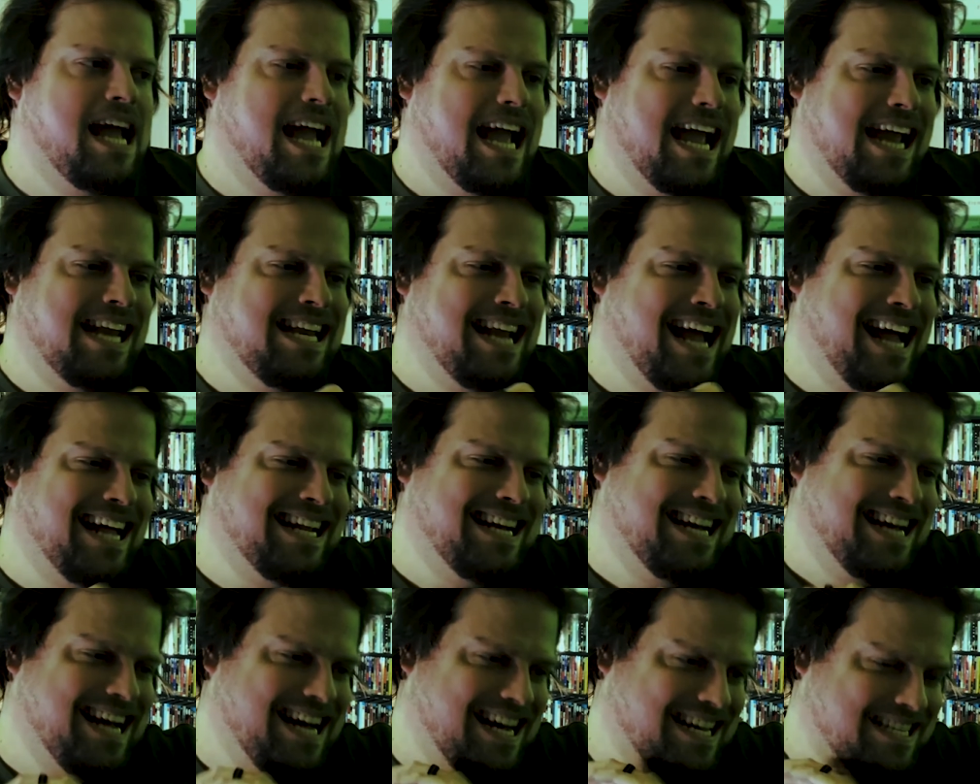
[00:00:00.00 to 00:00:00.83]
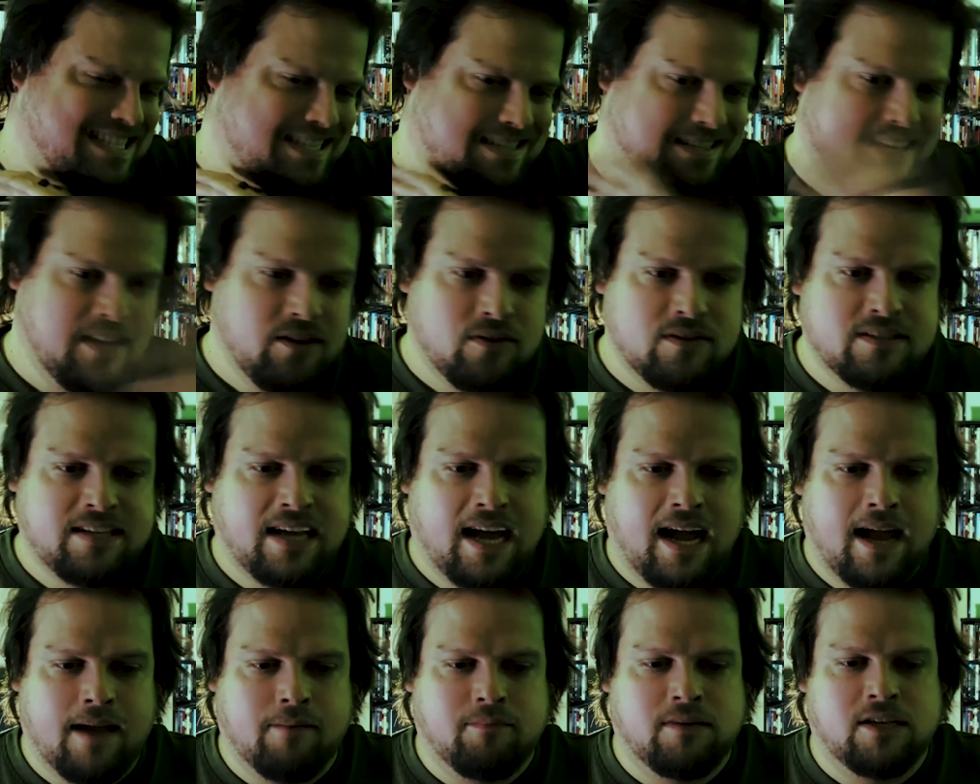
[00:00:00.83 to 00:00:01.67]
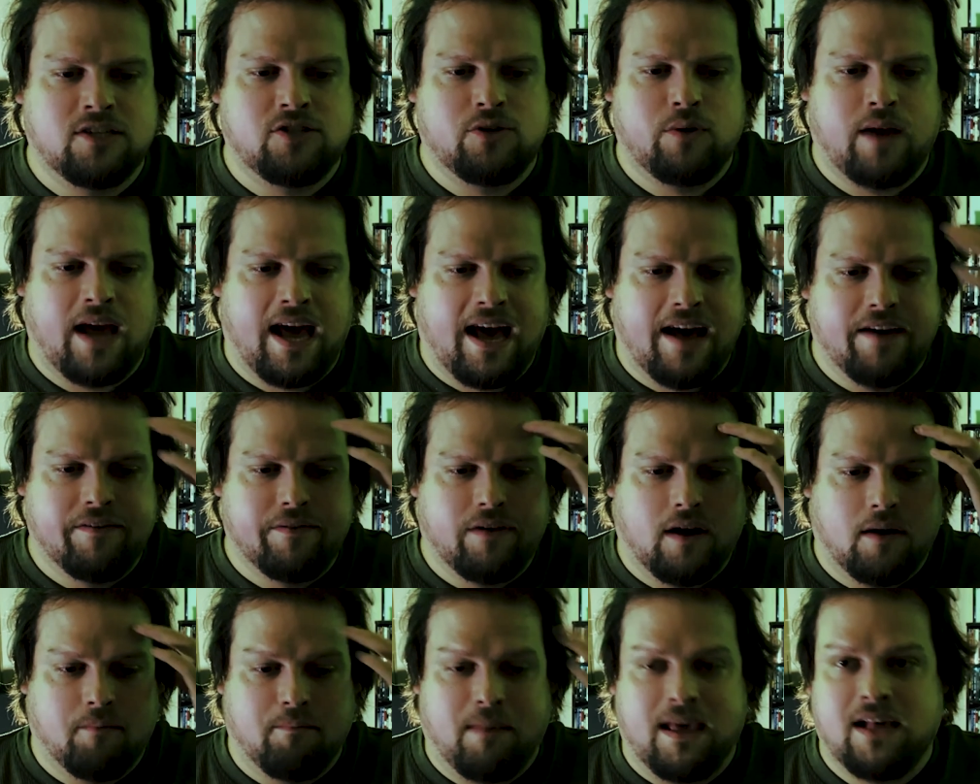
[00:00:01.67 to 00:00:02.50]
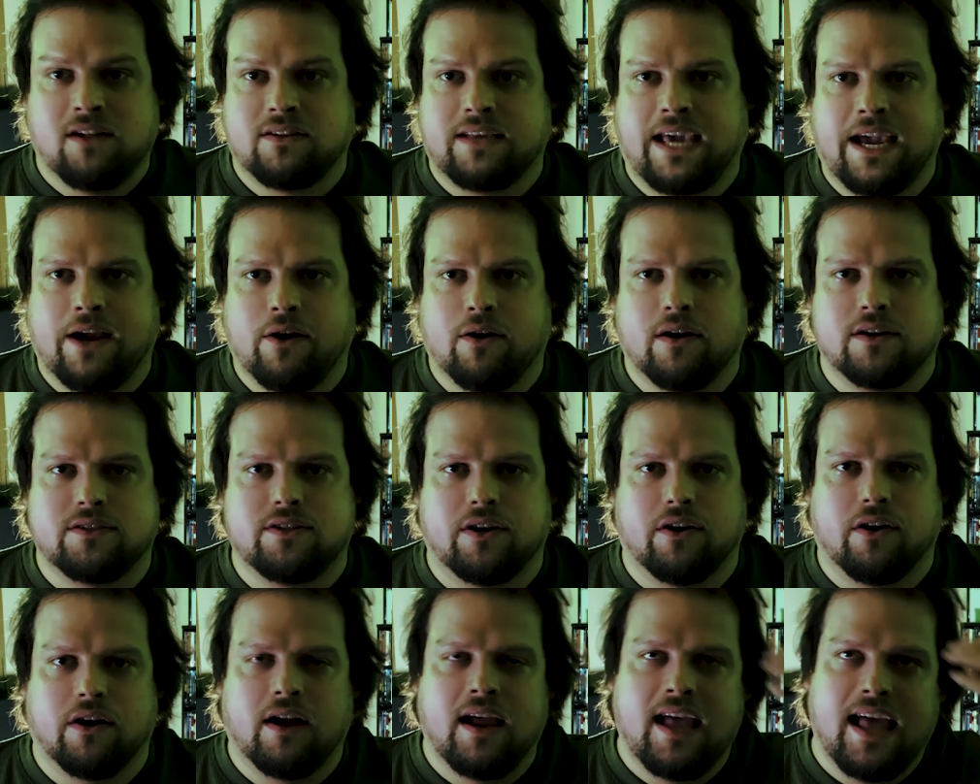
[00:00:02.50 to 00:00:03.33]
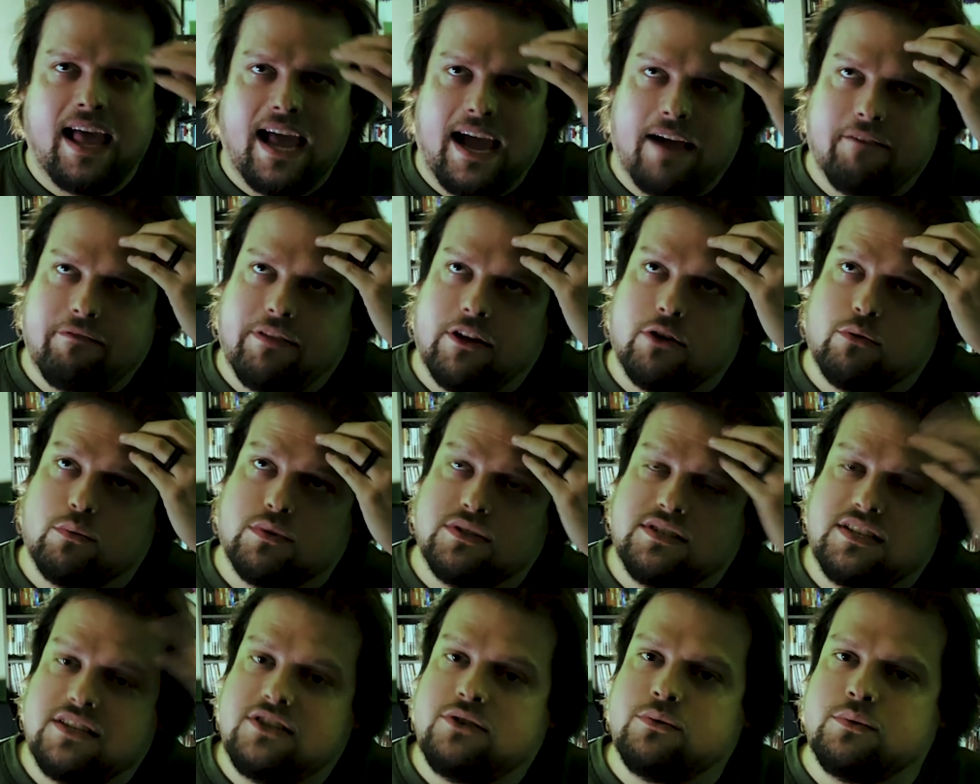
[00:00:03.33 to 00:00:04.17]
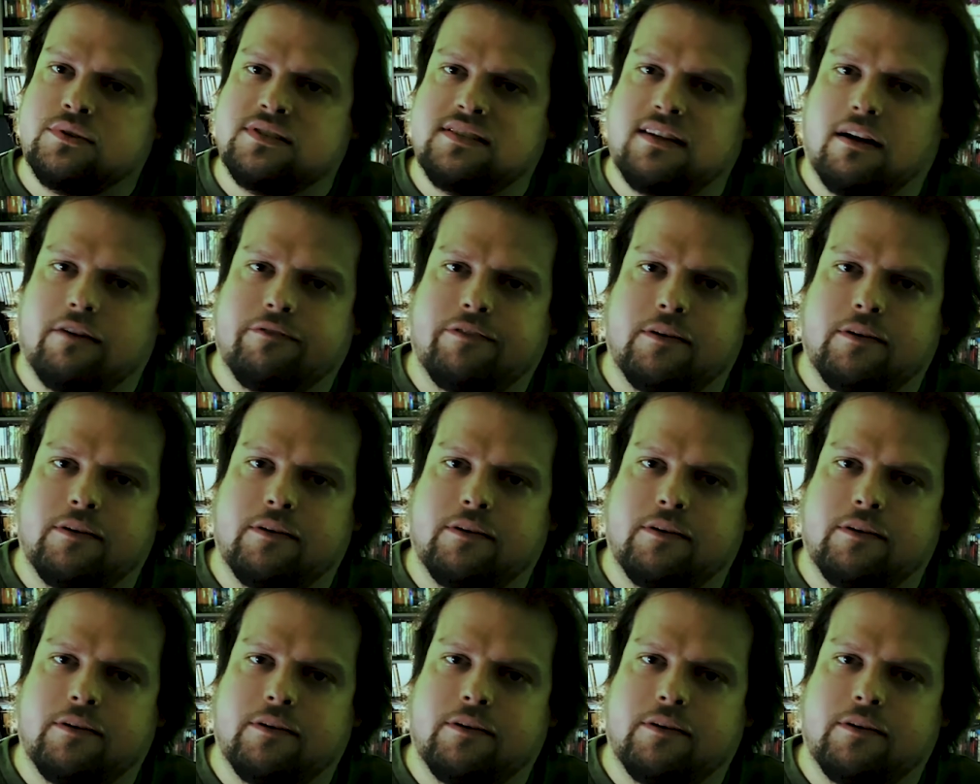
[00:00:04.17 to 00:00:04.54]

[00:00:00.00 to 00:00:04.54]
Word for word: and not a single time did you have a male character have their residual self